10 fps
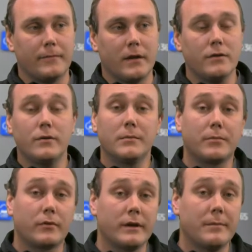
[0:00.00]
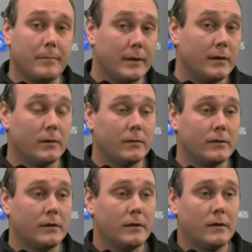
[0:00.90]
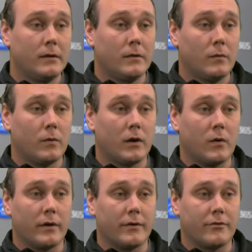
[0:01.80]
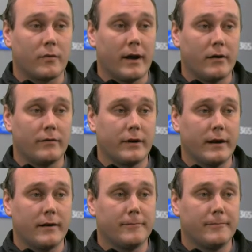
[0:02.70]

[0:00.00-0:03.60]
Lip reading: You can pre-build work orders right over here.